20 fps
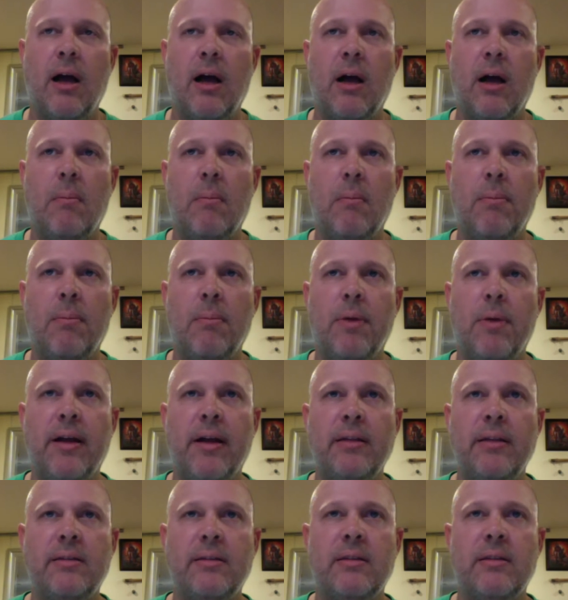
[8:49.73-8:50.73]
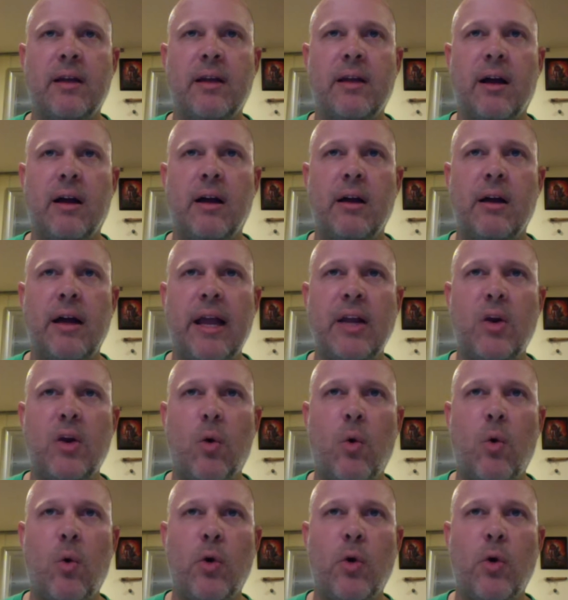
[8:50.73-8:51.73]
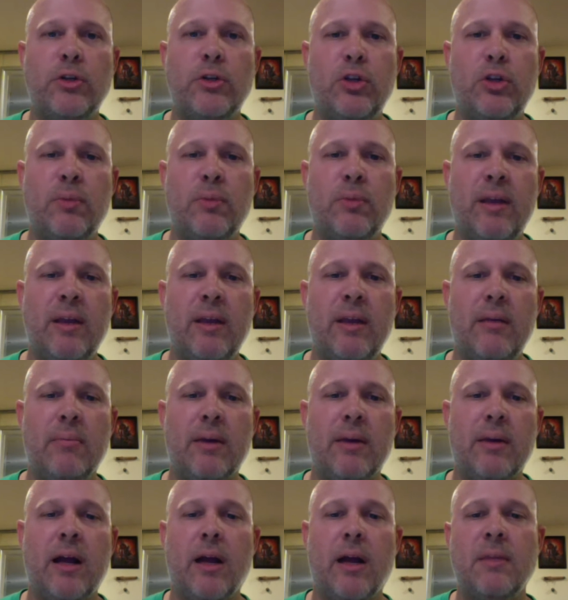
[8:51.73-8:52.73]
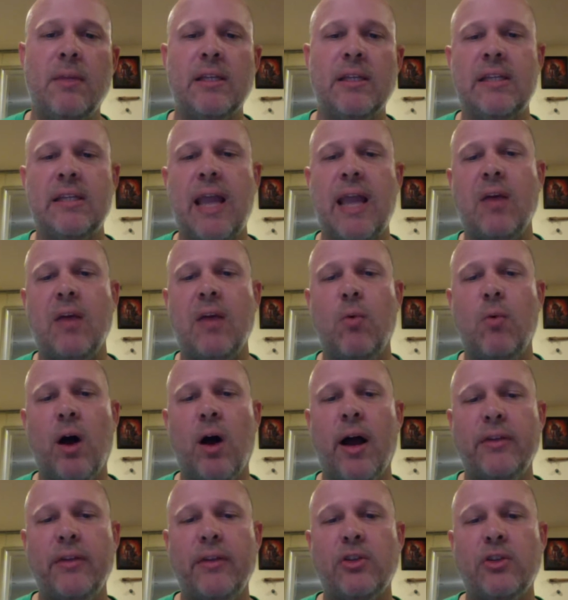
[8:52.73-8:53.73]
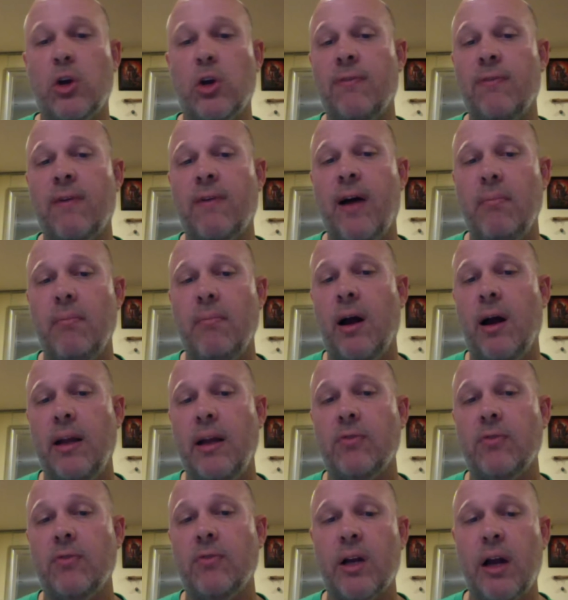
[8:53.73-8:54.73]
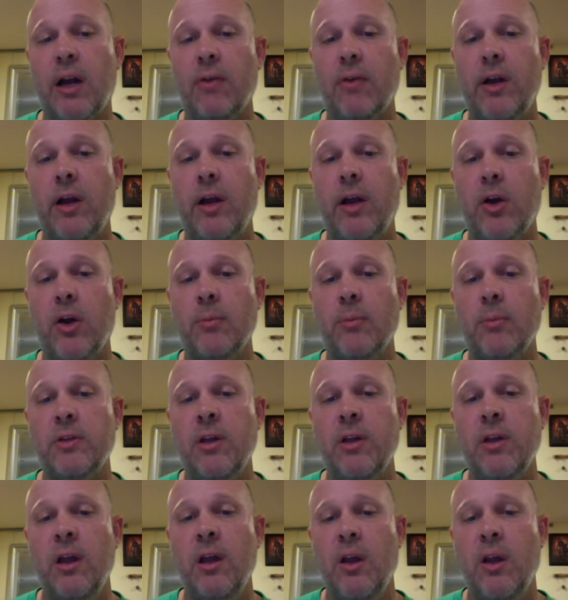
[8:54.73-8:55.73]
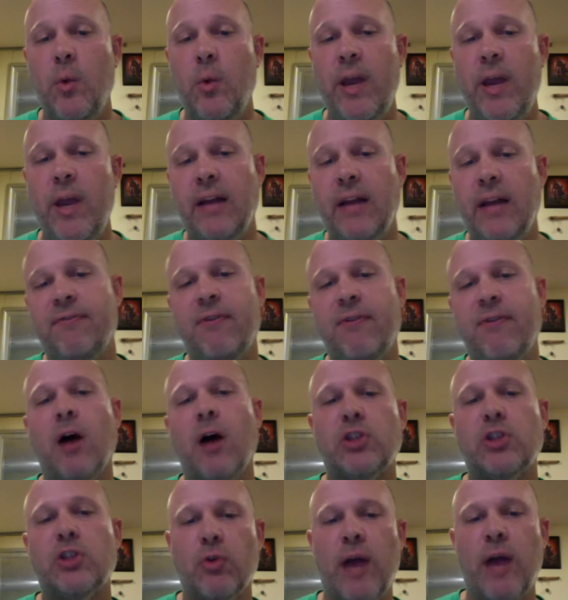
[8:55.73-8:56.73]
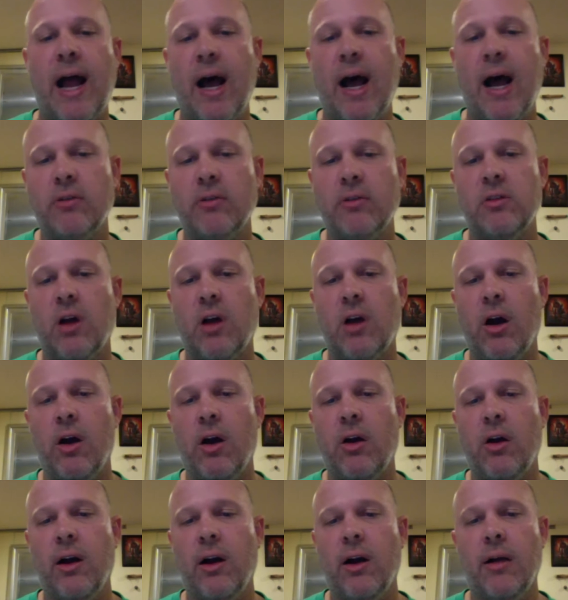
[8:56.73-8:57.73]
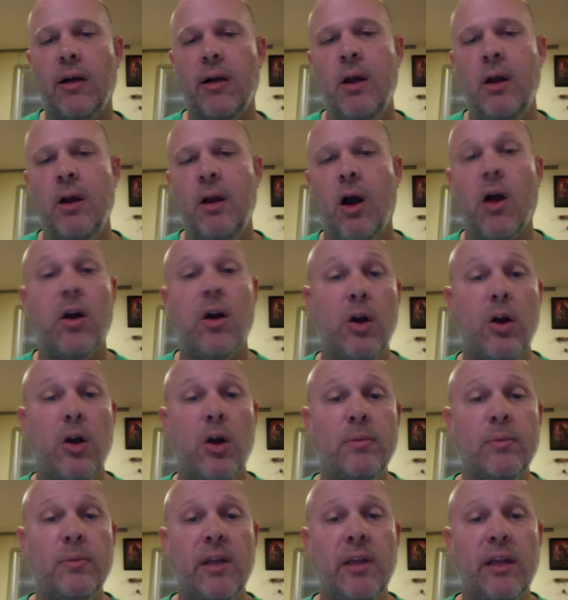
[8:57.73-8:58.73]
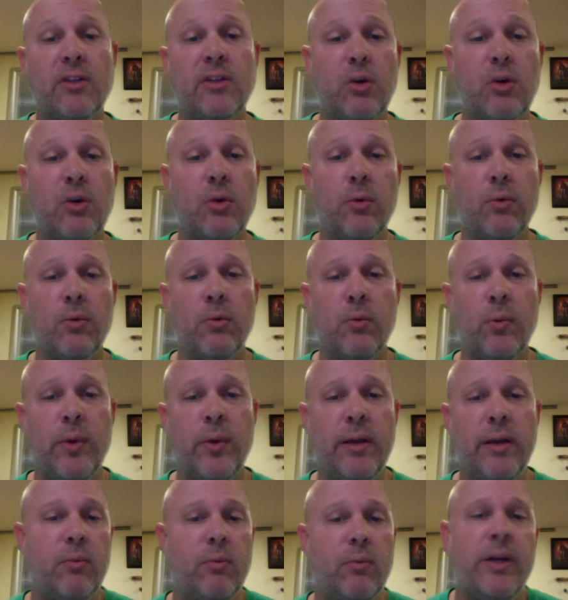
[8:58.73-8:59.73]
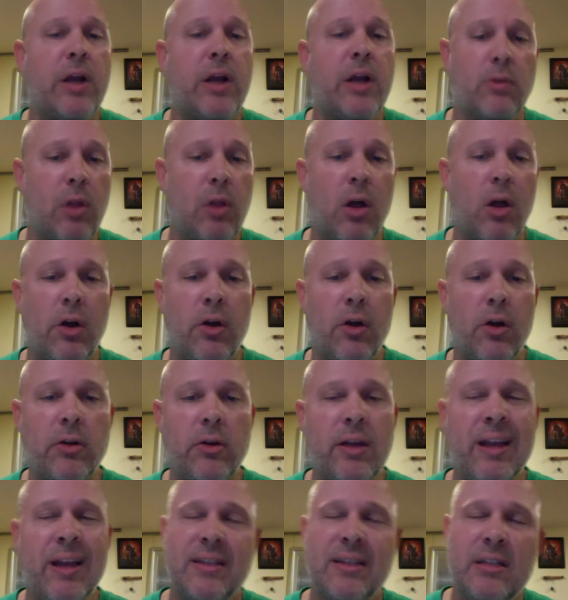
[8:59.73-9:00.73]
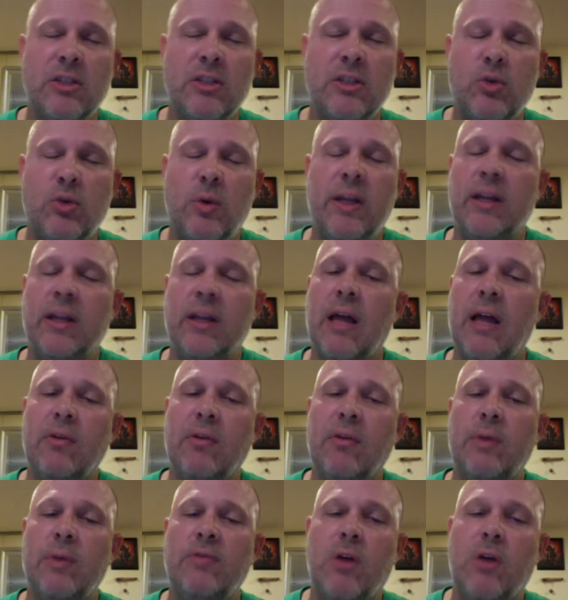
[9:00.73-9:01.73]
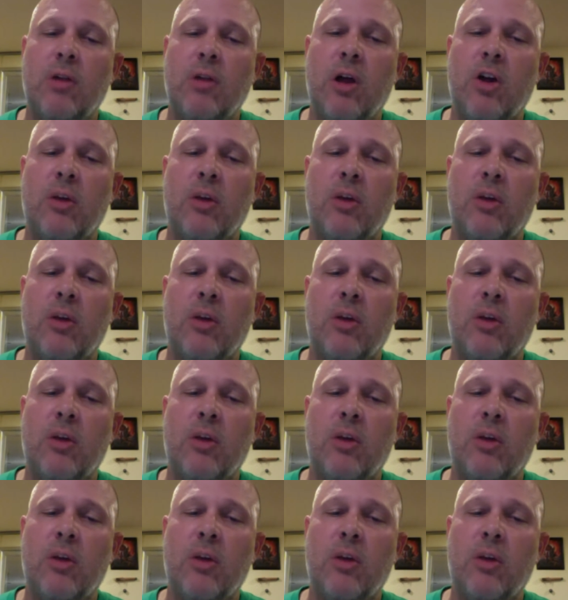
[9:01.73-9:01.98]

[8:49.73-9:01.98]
But in order to become the statewide certifying body of recovery homes, we had to foster out our homes, and so we no longer, since 2011, we've no longer